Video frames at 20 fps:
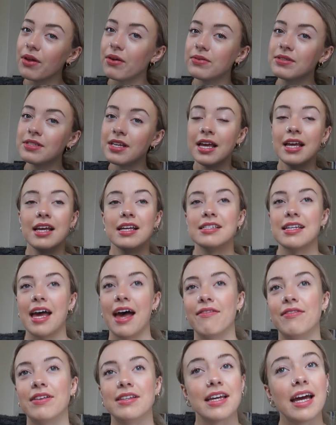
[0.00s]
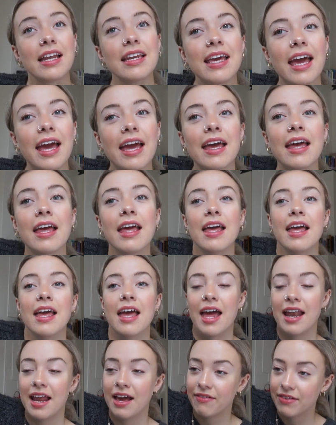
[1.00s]
close to having 10K
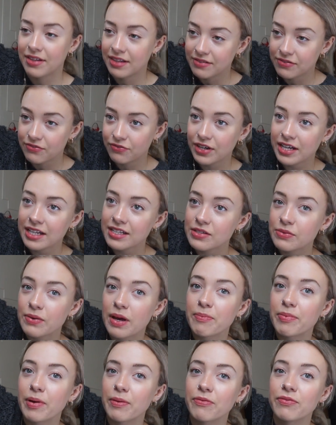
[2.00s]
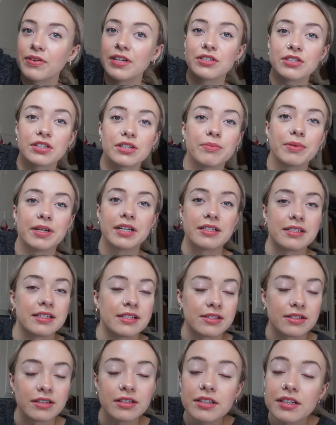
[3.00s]
and having the freaking swipe up feature, because
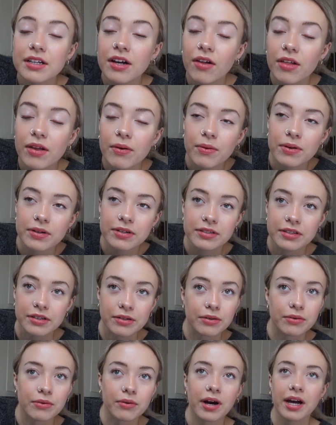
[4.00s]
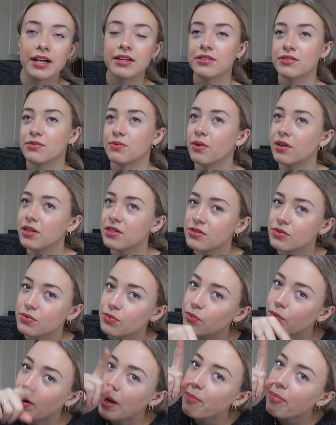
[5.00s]
that's literally all I want to do. I just want to
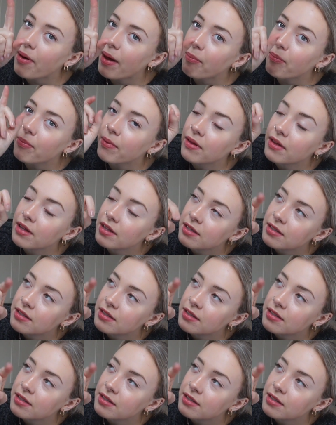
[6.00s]
swipe up.